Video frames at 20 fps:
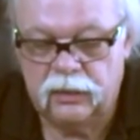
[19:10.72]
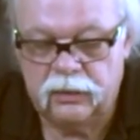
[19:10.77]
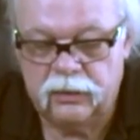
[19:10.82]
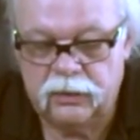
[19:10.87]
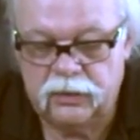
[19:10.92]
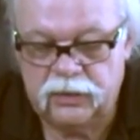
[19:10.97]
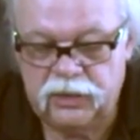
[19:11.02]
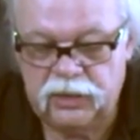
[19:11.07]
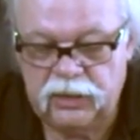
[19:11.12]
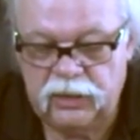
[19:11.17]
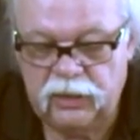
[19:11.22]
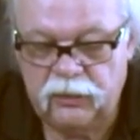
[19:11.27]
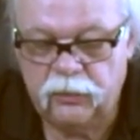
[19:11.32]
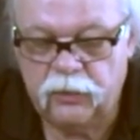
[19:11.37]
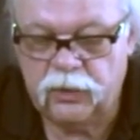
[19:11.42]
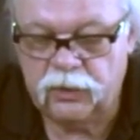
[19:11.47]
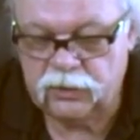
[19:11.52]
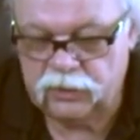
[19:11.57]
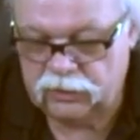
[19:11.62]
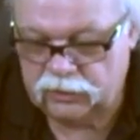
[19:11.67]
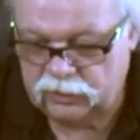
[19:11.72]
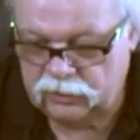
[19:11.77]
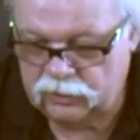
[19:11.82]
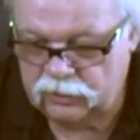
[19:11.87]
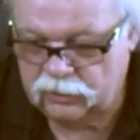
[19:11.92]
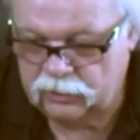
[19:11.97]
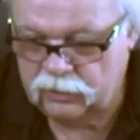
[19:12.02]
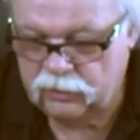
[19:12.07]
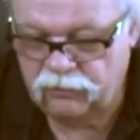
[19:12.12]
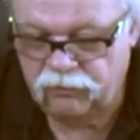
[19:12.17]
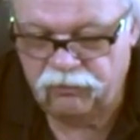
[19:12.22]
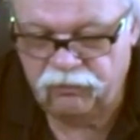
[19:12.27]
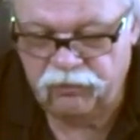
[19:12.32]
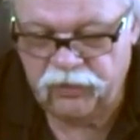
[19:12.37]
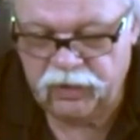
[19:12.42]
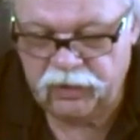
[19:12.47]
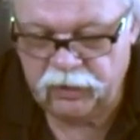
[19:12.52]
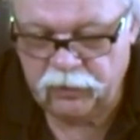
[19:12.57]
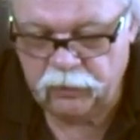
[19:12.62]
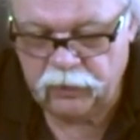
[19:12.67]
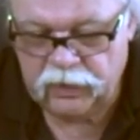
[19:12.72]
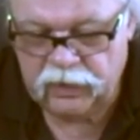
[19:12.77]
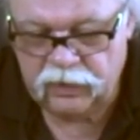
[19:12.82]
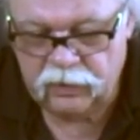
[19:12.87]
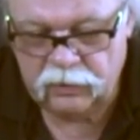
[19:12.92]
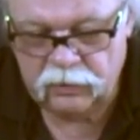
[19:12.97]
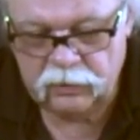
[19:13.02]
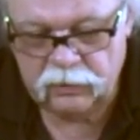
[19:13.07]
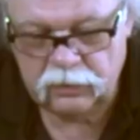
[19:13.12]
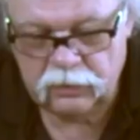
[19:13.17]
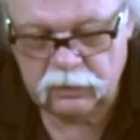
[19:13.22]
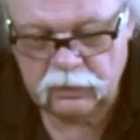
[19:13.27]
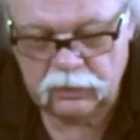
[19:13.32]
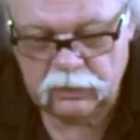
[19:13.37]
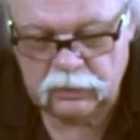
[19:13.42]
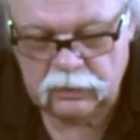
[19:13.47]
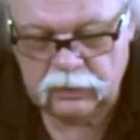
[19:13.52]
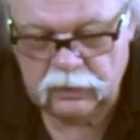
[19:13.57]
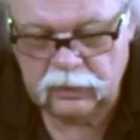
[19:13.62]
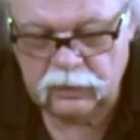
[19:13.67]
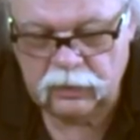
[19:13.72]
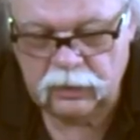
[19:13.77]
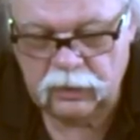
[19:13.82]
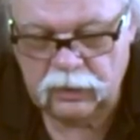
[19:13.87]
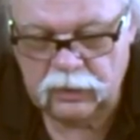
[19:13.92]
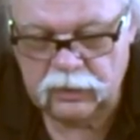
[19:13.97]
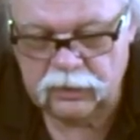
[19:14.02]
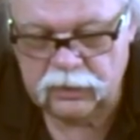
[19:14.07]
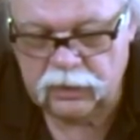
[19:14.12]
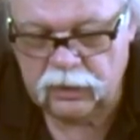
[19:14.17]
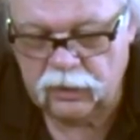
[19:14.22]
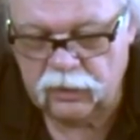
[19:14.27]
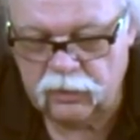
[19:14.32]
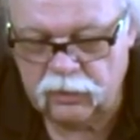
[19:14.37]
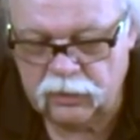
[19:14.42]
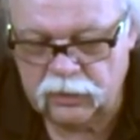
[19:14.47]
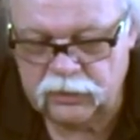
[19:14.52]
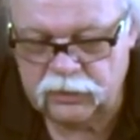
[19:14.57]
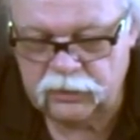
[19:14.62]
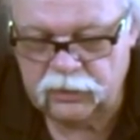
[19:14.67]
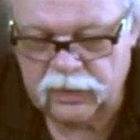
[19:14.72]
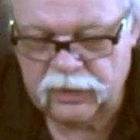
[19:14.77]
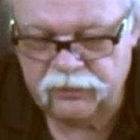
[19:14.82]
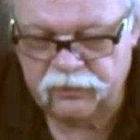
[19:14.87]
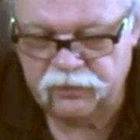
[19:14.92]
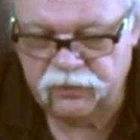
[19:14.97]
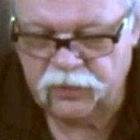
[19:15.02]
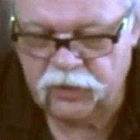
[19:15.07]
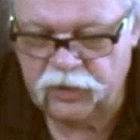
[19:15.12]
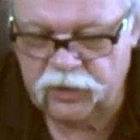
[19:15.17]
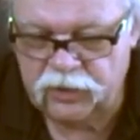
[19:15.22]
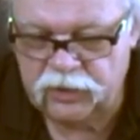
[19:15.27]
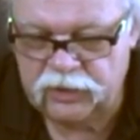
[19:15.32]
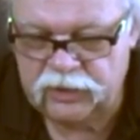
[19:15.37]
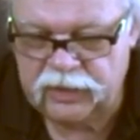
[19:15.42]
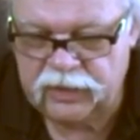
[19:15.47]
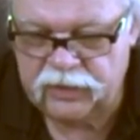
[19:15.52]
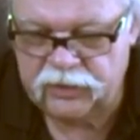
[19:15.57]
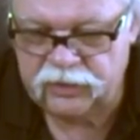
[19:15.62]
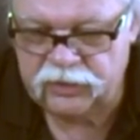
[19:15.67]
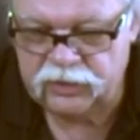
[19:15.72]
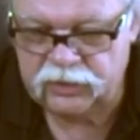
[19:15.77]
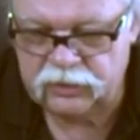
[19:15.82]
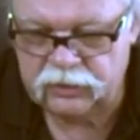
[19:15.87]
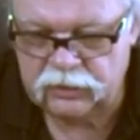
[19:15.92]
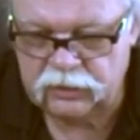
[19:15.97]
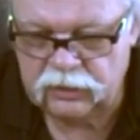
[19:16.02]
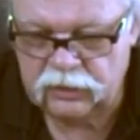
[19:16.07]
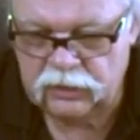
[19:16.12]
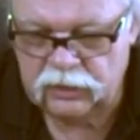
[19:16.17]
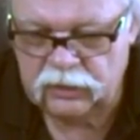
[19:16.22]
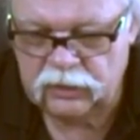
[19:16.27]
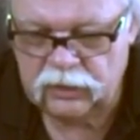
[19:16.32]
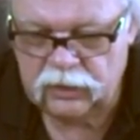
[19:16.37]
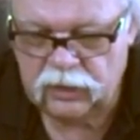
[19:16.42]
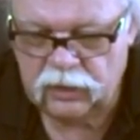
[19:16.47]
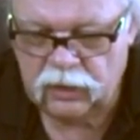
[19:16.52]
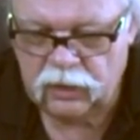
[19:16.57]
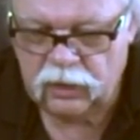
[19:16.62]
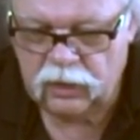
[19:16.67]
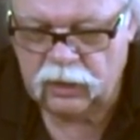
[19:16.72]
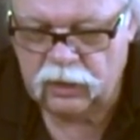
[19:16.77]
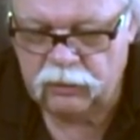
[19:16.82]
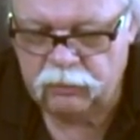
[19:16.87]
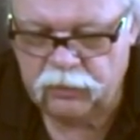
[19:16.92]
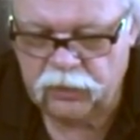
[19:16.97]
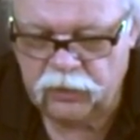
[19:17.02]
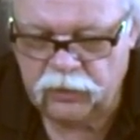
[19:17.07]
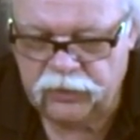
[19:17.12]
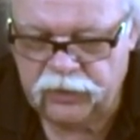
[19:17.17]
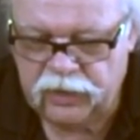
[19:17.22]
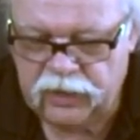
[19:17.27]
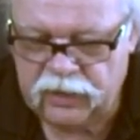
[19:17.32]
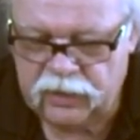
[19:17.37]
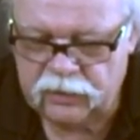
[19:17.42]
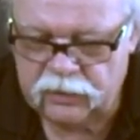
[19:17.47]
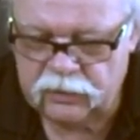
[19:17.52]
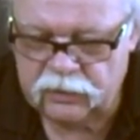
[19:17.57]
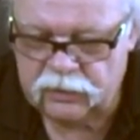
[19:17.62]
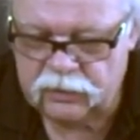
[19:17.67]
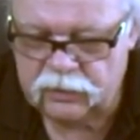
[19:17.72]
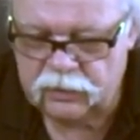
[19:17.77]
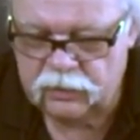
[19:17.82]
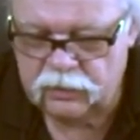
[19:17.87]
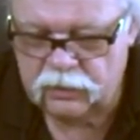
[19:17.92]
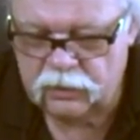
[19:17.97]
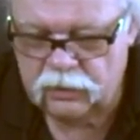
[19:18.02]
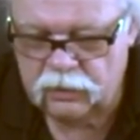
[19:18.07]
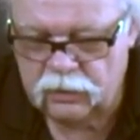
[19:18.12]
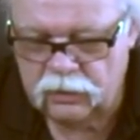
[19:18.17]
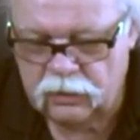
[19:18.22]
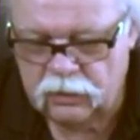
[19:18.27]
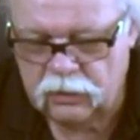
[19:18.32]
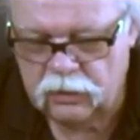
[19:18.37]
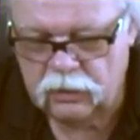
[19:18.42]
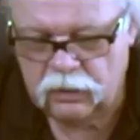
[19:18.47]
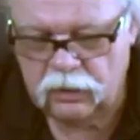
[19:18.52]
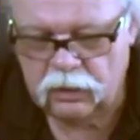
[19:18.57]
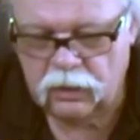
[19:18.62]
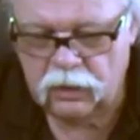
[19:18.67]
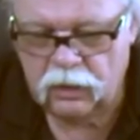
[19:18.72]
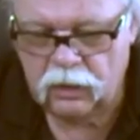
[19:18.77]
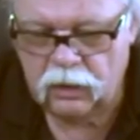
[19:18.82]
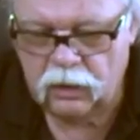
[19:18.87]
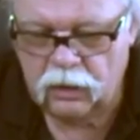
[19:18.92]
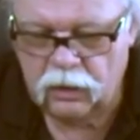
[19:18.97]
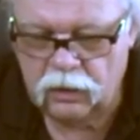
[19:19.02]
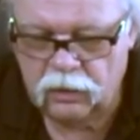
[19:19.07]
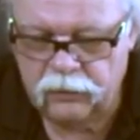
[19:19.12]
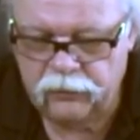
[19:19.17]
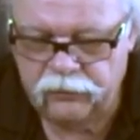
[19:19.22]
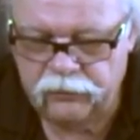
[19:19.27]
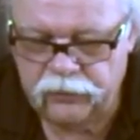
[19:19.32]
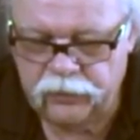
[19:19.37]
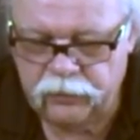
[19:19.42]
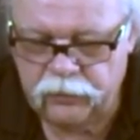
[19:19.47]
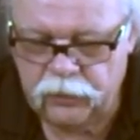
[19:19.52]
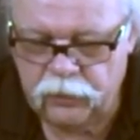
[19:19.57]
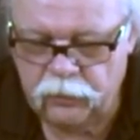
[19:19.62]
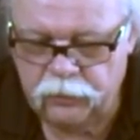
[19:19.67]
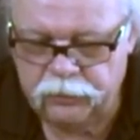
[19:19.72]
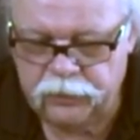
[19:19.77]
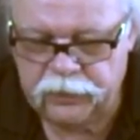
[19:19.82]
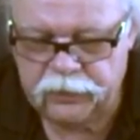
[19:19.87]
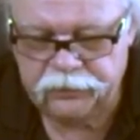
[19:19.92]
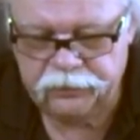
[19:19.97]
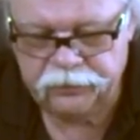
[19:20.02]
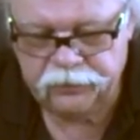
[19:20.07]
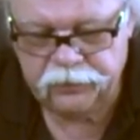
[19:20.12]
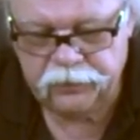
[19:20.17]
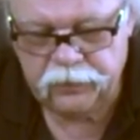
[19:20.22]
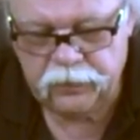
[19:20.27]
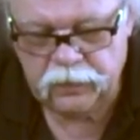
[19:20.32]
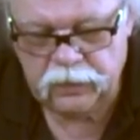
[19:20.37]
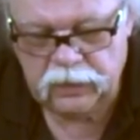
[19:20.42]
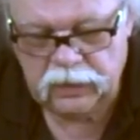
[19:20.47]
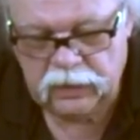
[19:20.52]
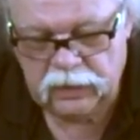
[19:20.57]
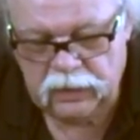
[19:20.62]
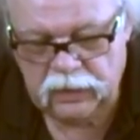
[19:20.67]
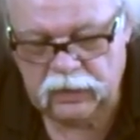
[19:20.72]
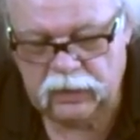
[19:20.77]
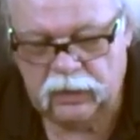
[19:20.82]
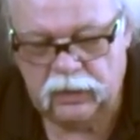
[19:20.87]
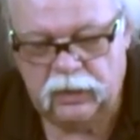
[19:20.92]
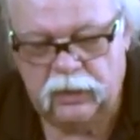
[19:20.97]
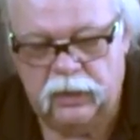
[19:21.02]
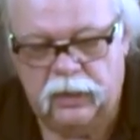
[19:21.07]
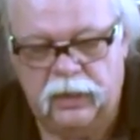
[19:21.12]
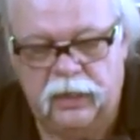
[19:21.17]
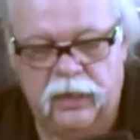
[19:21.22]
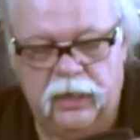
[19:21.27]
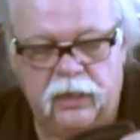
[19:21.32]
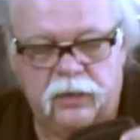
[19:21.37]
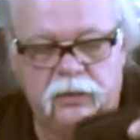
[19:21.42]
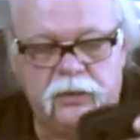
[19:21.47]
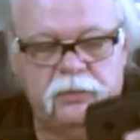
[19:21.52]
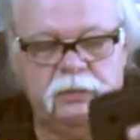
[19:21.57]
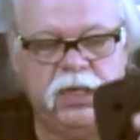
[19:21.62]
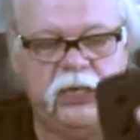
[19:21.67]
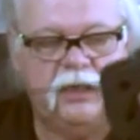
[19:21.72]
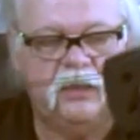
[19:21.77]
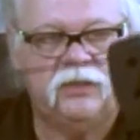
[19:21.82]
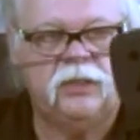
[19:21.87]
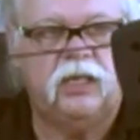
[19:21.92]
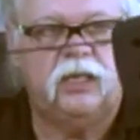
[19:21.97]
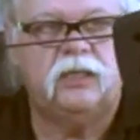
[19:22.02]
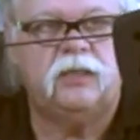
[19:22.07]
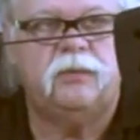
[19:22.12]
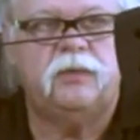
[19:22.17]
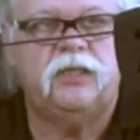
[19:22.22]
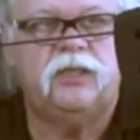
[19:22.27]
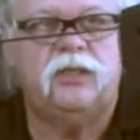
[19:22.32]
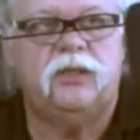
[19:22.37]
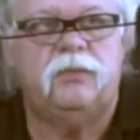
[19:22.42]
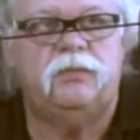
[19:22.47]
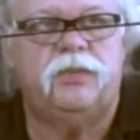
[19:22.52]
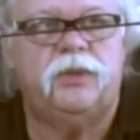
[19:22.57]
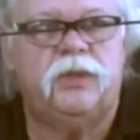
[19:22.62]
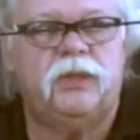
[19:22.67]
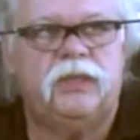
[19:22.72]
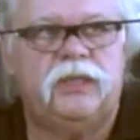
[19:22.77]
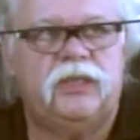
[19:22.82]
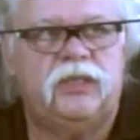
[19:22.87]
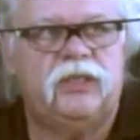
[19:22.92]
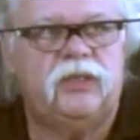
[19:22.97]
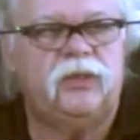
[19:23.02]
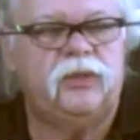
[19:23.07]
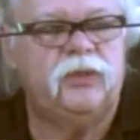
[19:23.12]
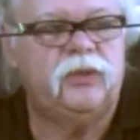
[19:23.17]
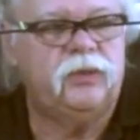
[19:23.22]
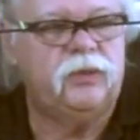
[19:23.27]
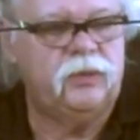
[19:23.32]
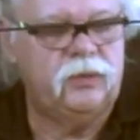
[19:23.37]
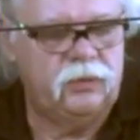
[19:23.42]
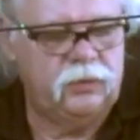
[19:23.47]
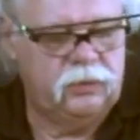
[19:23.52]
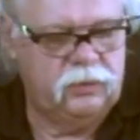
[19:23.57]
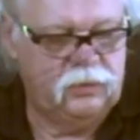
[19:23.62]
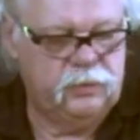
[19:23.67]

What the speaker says: the Genie works very well as long as you have good tension on both ends of the rope. And to make adjustments, you can pull this through